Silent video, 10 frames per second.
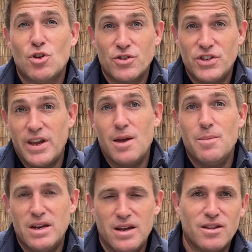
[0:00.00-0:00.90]
.ca
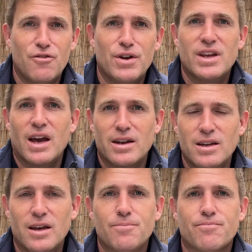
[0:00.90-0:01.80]
meaning they're in Canada.